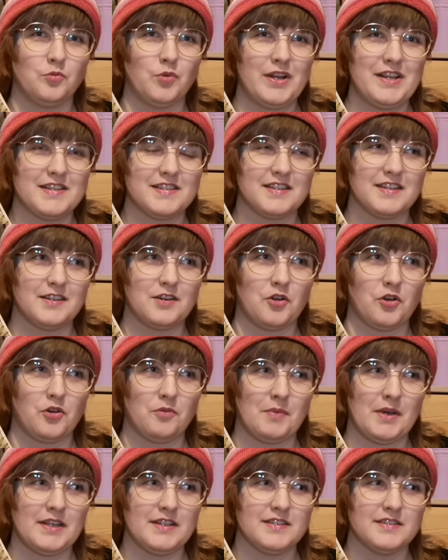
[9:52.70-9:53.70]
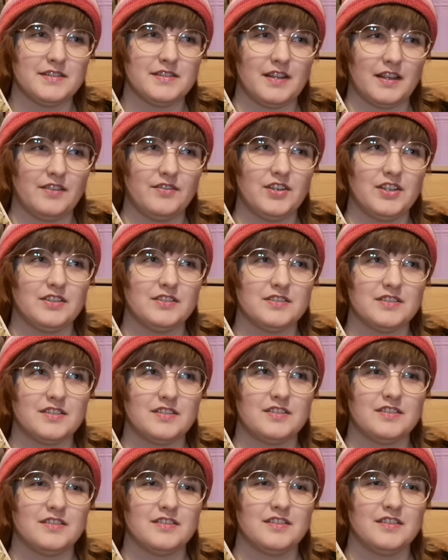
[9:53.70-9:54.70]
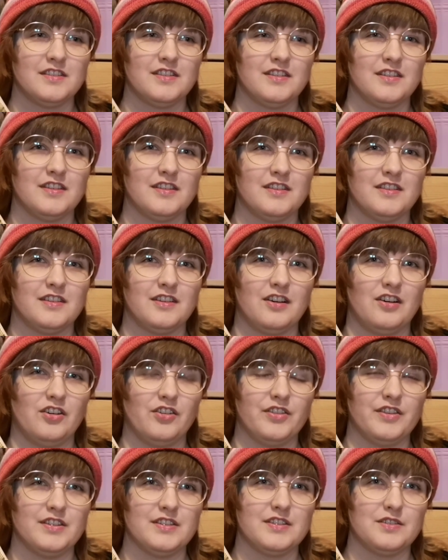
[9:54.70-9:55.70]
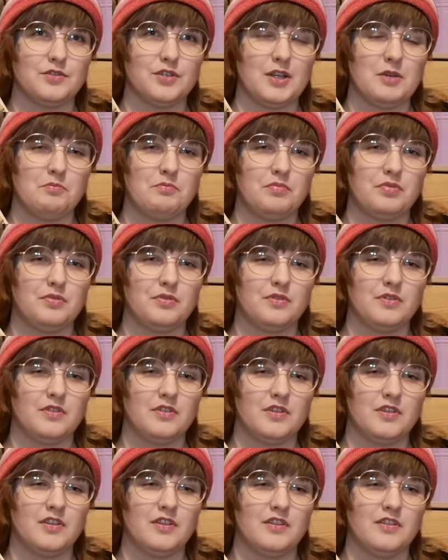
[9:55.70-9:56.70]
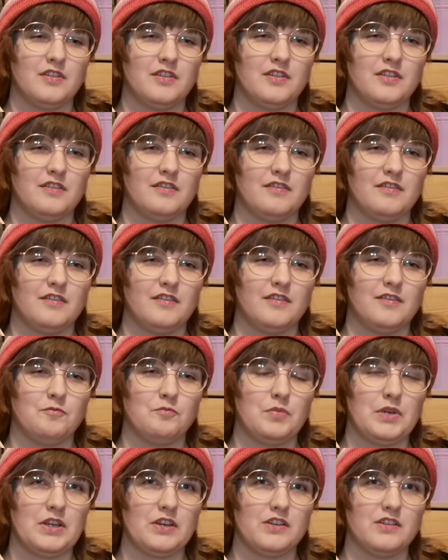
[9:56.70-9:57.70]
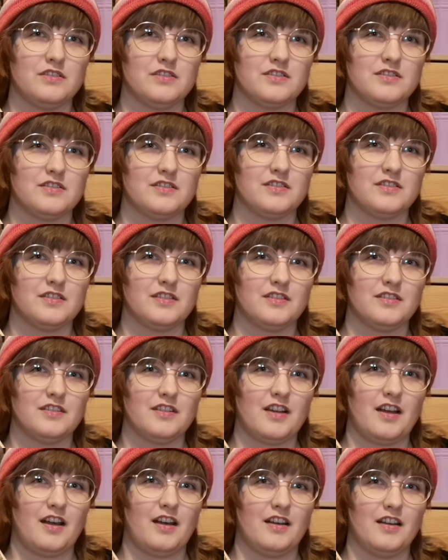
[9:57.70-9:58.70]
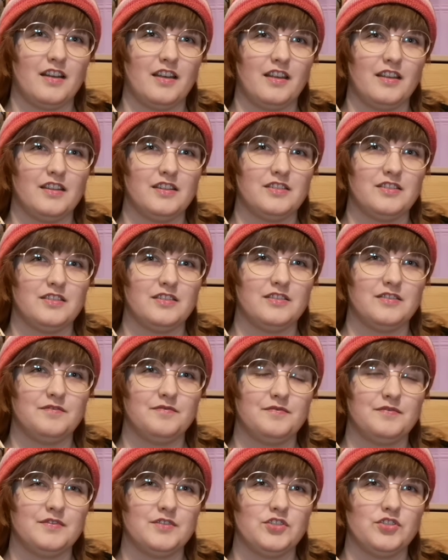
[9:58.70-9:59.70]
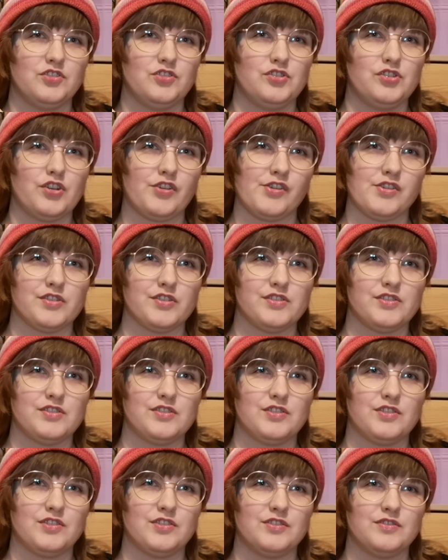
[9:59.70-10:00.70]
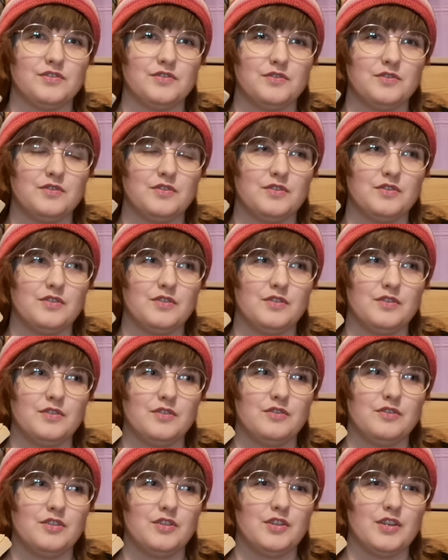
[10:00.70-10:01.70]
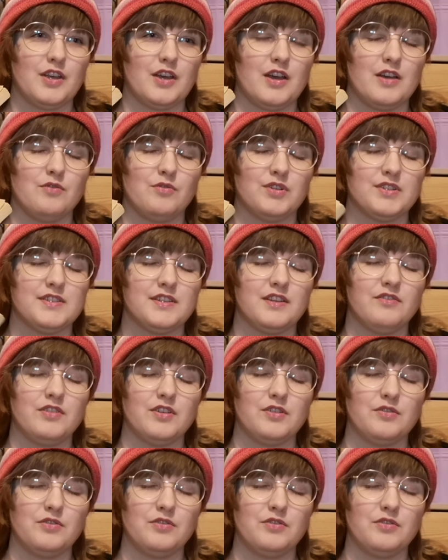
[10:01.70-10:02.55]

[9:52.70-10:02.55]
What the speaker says: wasted all my savings on this trip because I just, I was in a